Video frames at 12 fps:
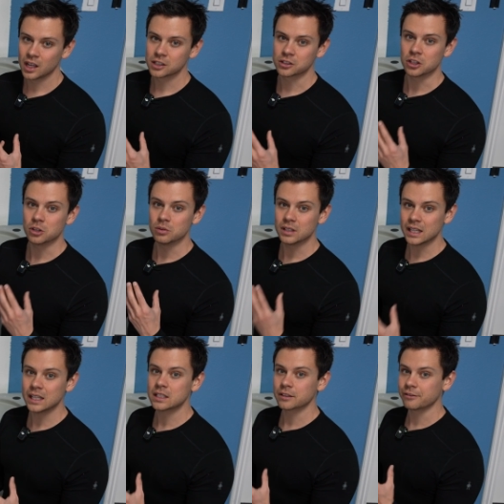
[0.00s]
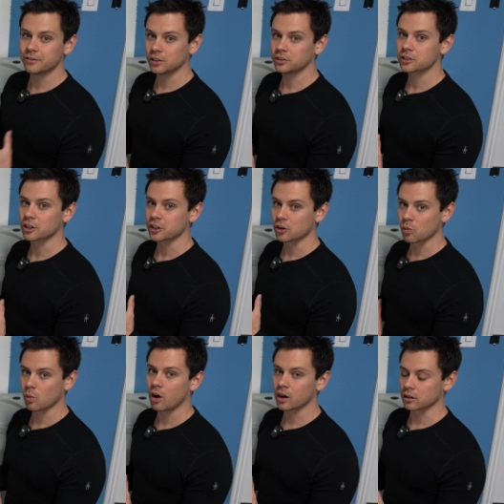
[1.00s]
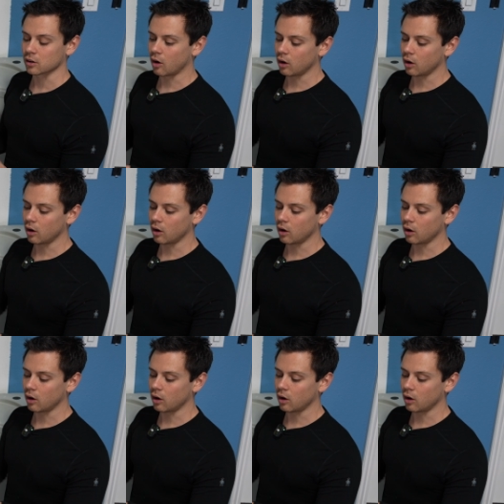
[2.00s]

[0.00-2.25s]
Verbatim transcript: So you need to filter your water.